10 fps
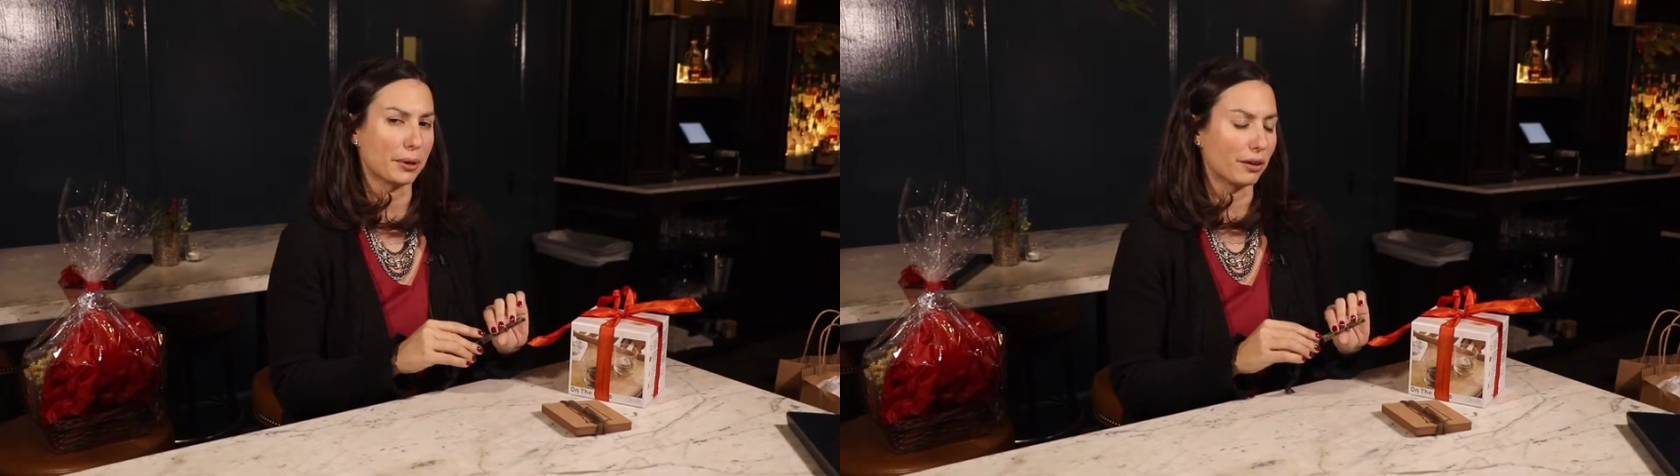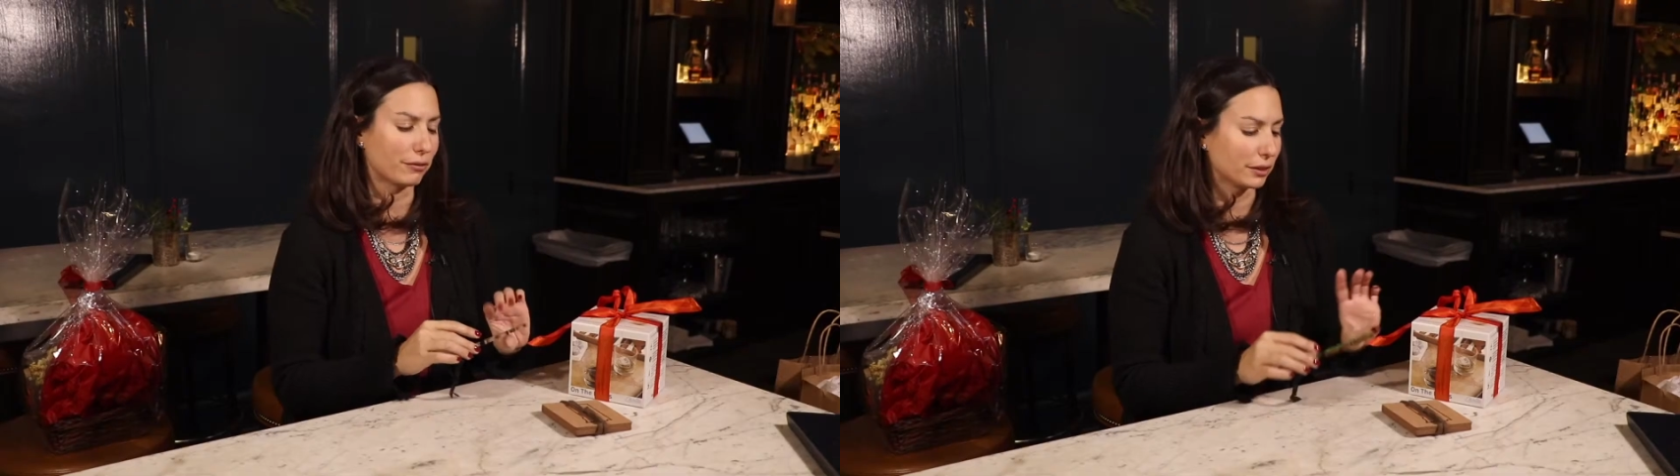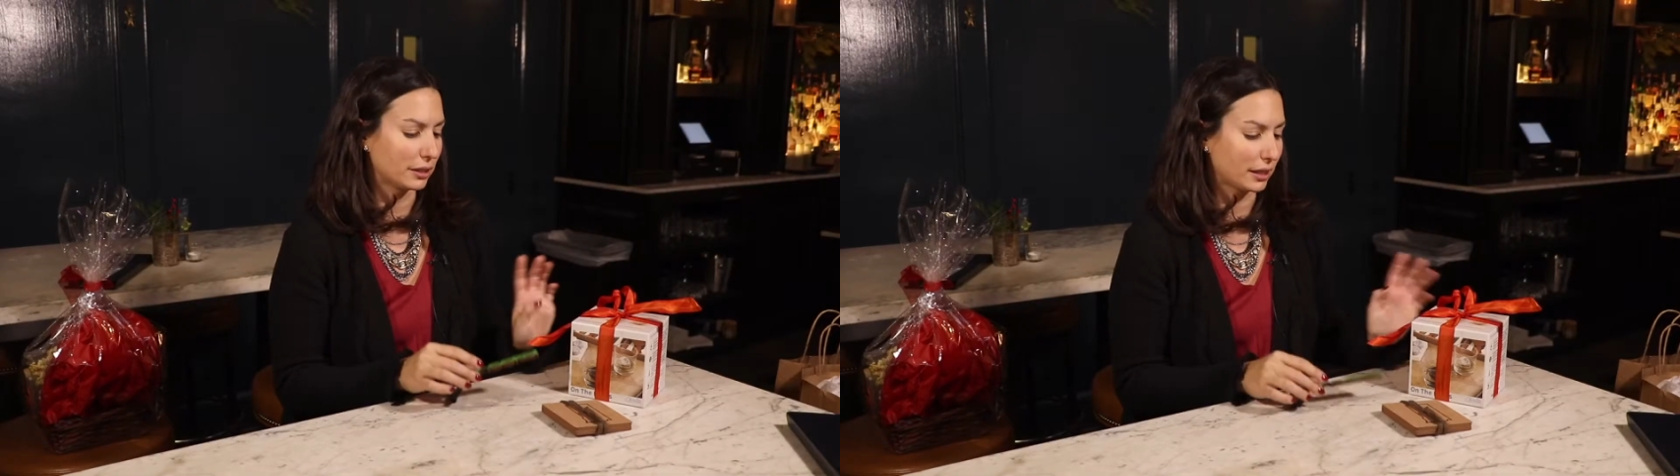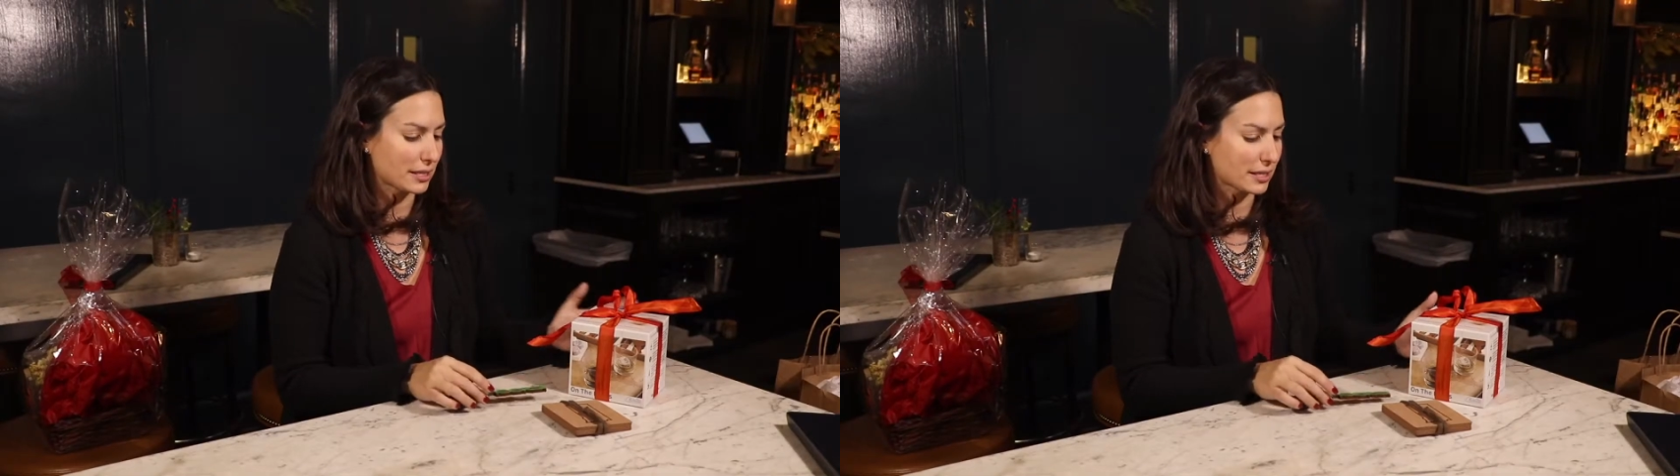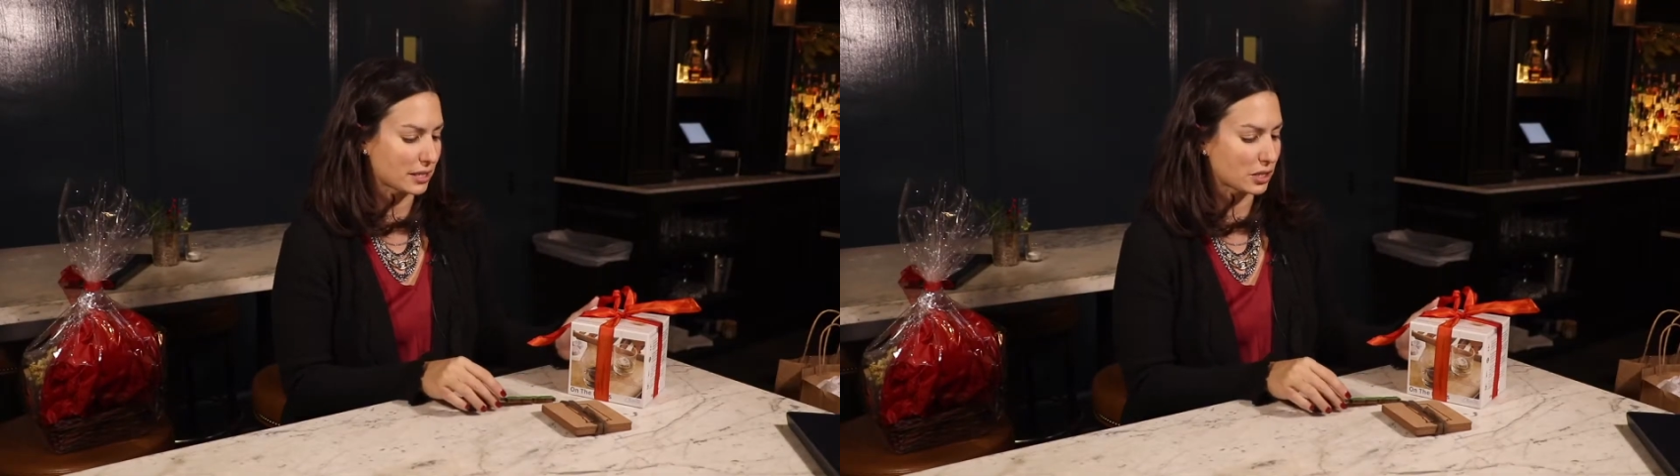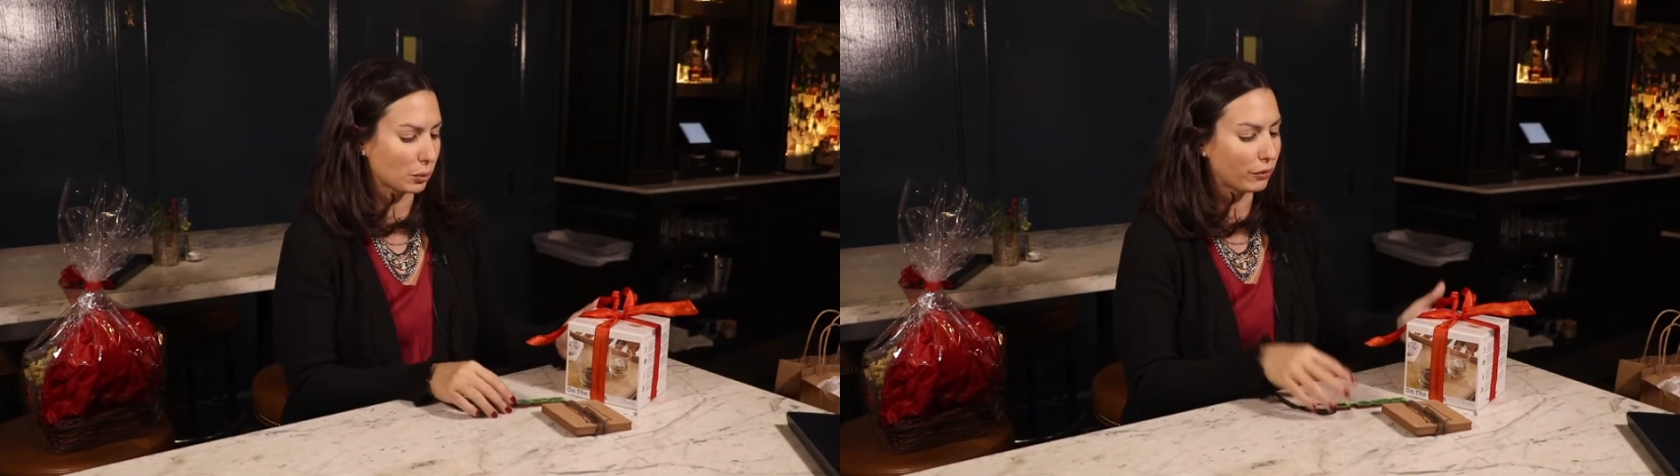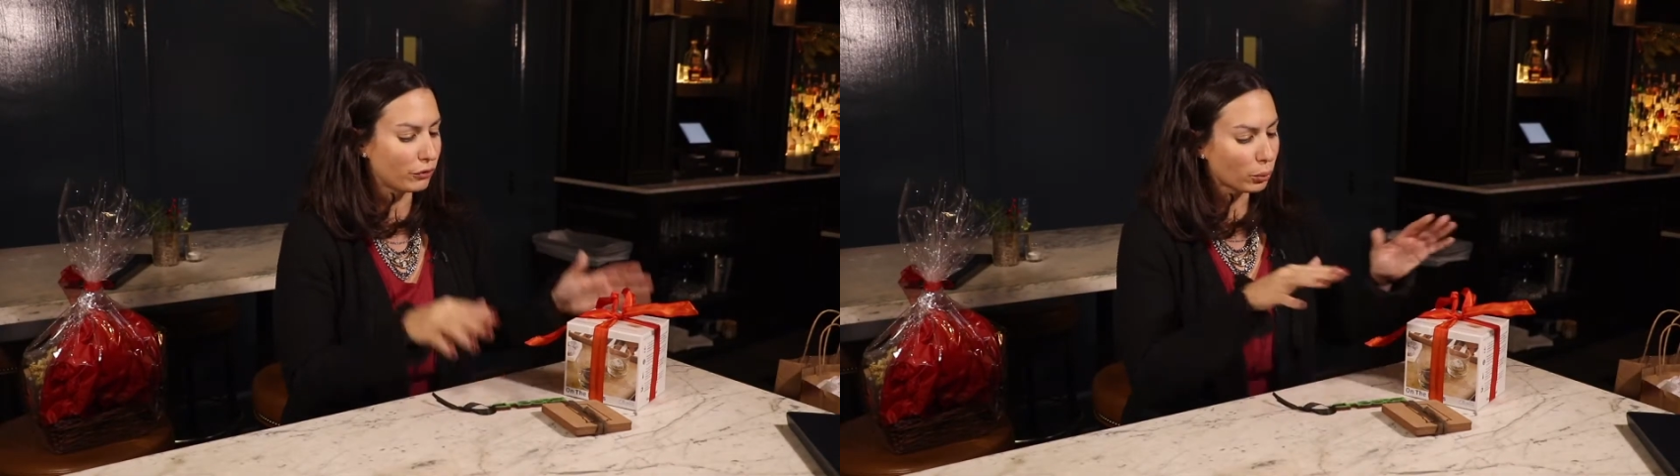it off really nicely. So if